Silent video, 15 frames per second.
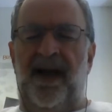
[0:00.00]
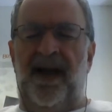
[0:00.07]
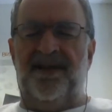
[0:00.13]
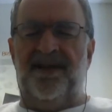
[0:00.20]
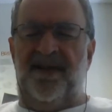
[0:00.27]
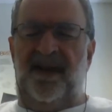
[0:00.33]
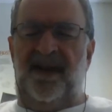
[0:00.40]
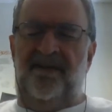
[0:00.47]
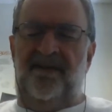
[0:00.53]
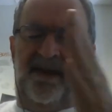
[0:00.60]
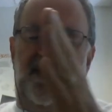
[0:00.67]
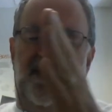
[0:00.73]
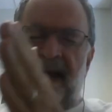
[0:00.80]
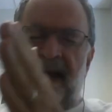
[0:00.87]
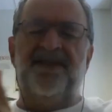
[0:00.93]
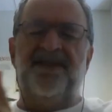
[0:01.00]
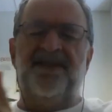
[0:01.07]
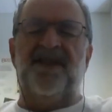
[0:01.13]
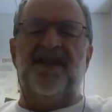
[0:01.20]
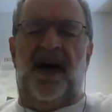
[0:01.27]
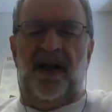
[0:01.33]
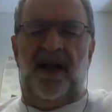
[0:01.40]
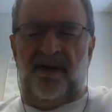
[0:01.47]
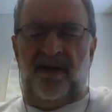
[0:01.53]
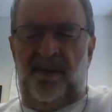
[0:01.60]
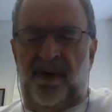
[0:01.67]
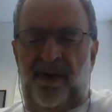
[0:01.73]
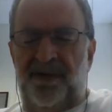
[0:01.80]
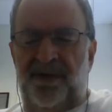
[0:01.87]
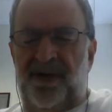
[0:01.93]
has an even less
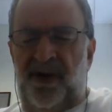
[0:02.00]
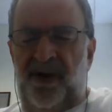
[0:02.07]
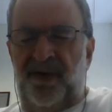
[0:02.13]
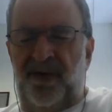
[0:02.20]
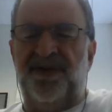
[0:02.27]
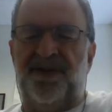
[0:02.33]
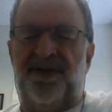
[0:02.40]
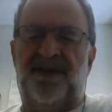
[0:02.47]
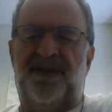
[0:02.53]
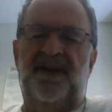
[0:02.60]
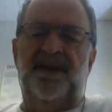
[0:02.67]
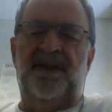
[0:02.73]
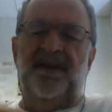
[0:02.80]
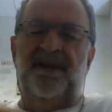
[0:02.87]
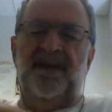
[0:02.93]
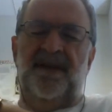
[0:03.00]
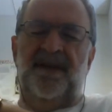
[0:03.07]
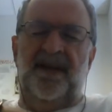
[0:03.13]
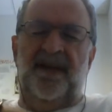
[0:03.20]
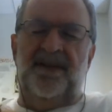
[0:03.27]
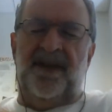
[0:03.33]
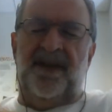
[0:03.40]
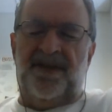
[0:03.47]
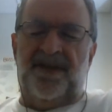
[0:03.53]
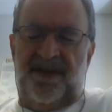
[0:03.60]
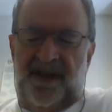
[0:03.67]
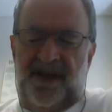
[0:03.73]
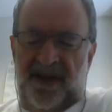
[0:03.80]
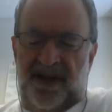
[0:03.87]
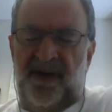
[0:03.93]
tolerable dose,
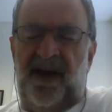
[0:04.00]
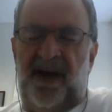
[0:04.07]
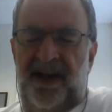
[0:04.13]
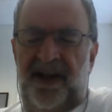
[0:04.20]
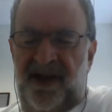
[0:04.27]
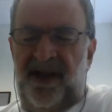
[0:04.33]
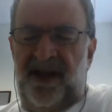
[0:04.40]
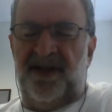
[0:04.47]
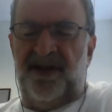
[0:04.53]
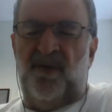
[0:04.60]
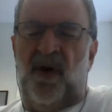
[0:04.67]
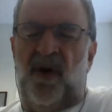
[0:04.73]
industrial hygienist